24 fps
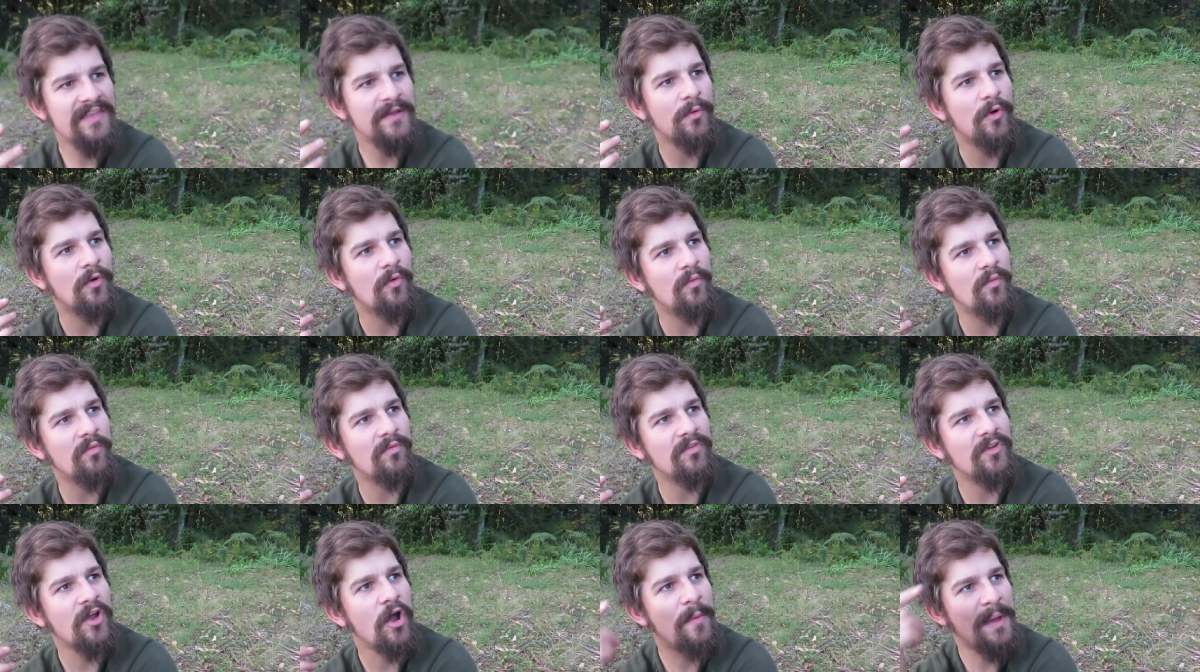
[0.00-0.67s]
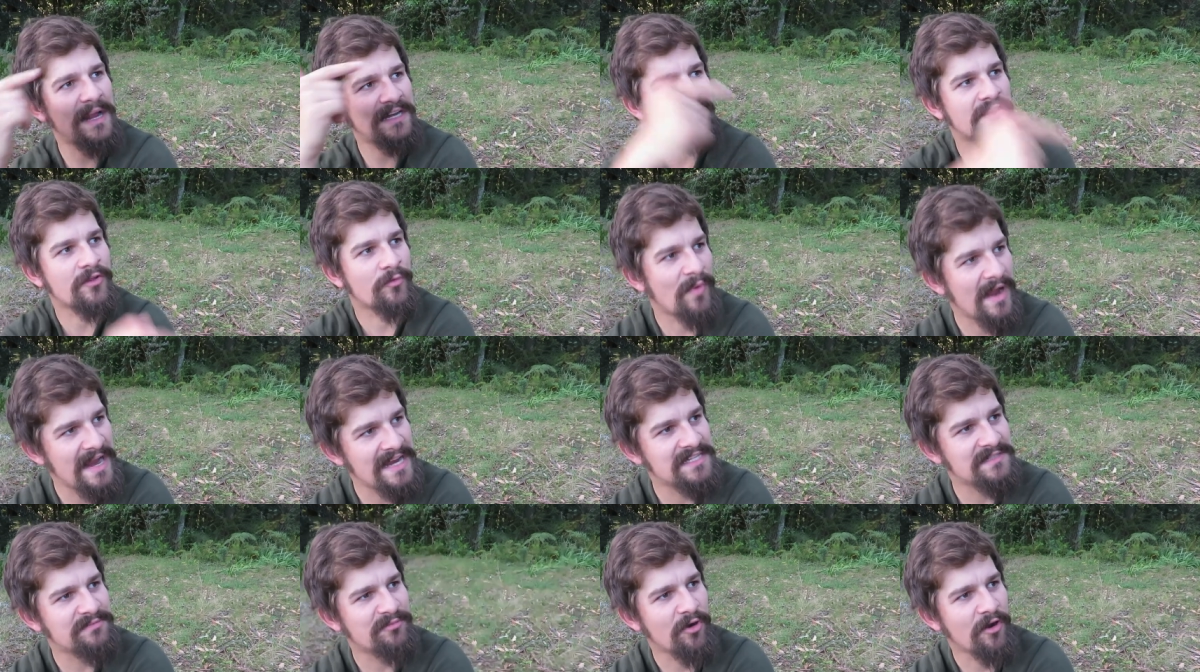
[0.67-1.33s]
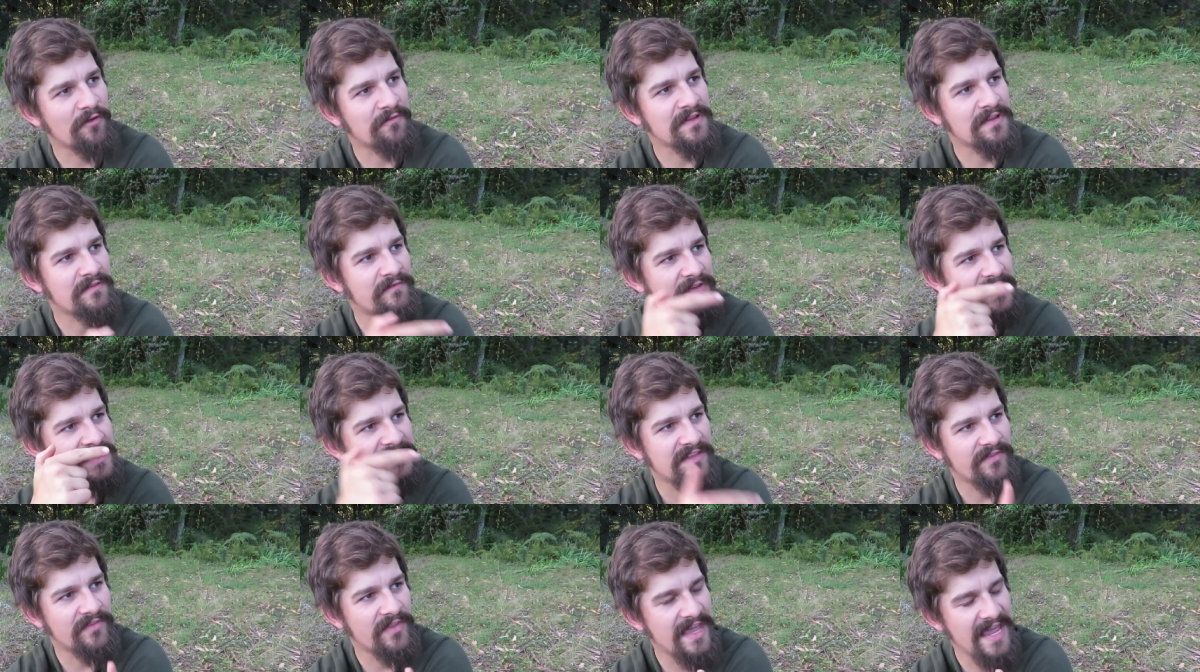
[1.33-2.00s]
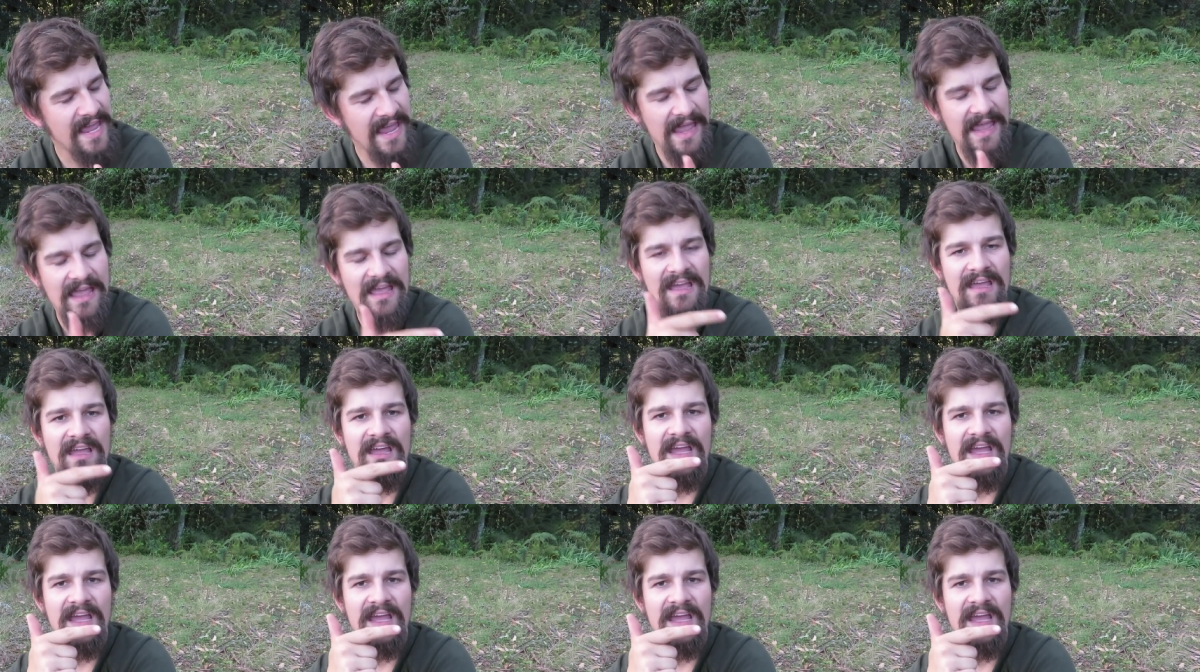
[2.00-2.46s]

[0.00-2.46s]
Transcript: Think, well, go back to the range property, fix it there.